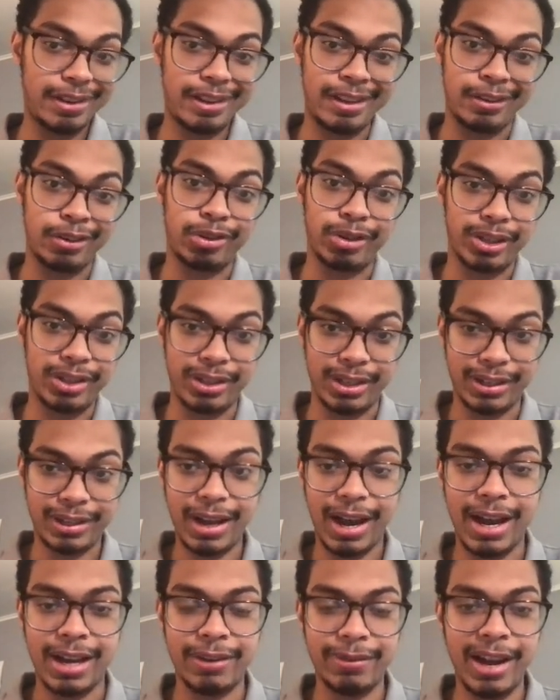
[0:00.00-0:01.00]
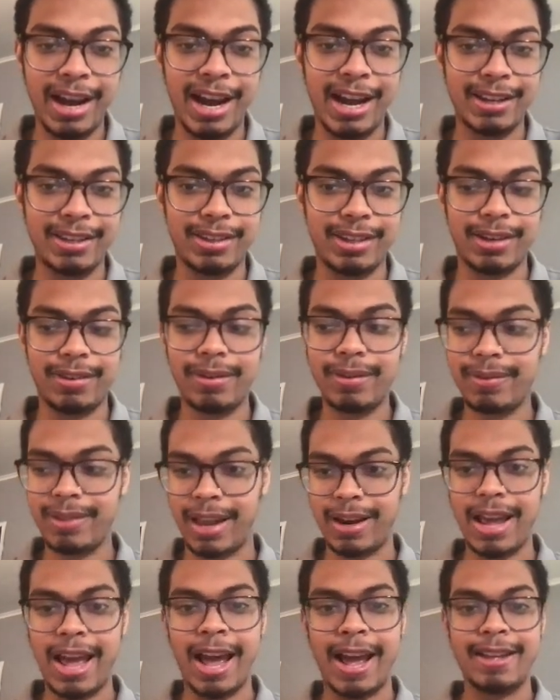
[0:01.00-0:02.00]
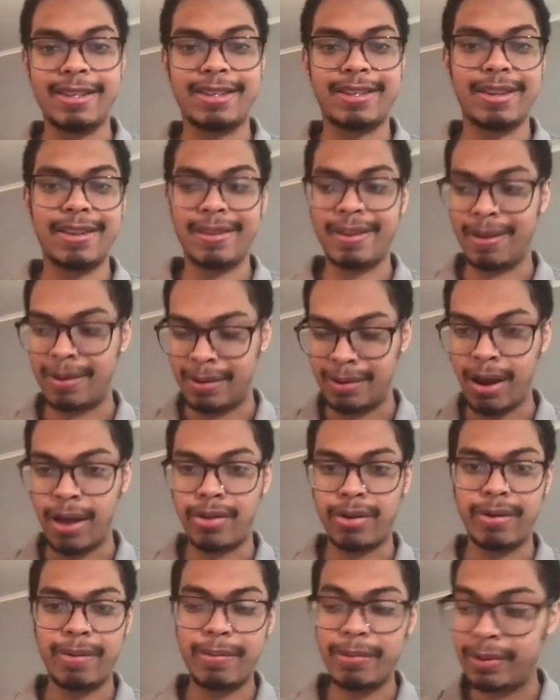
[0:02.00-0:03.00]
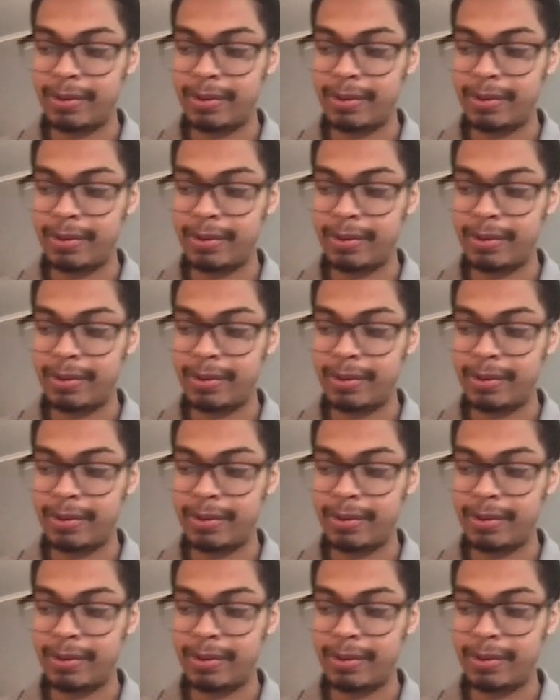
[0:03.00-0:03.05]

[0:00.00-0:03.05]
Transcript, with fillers: interesting kind of asset that adds another